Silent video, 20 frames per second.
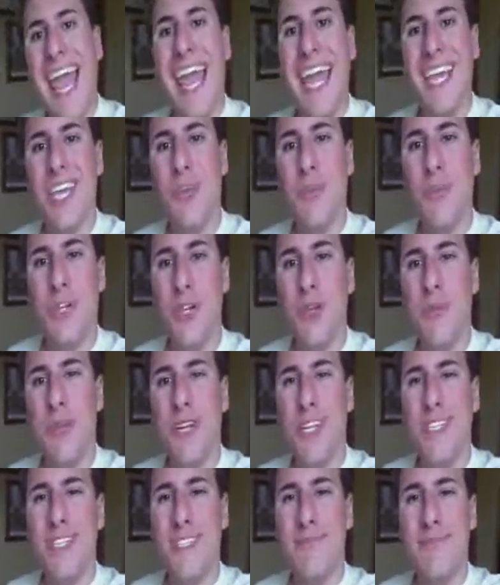Hey
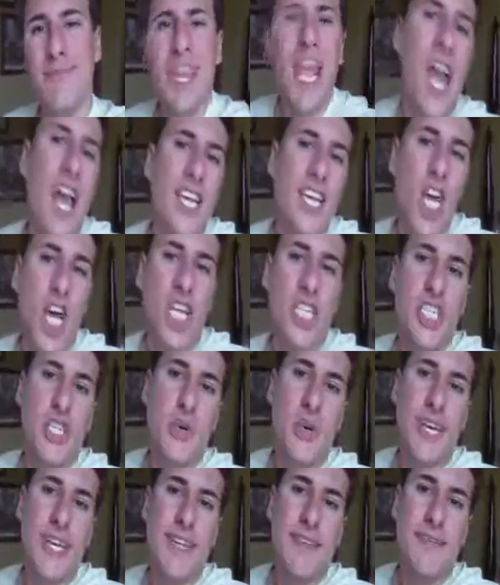YouTubers, how y'all
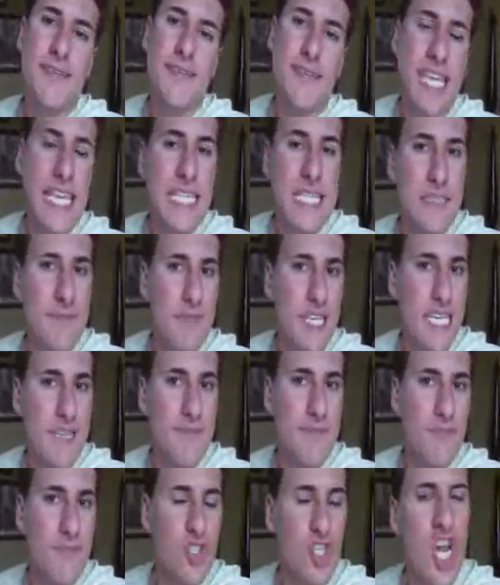doing? It's
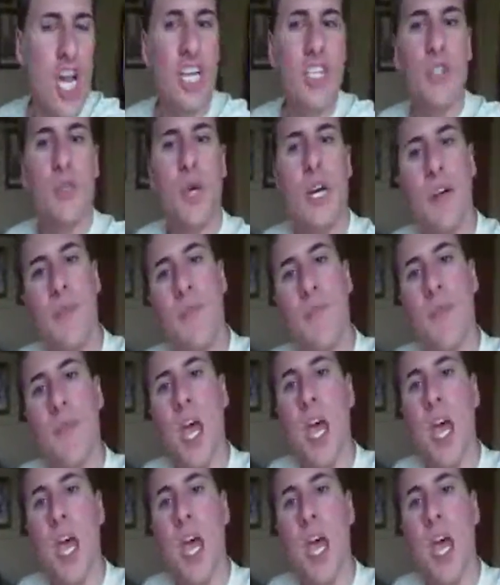me, Joshua.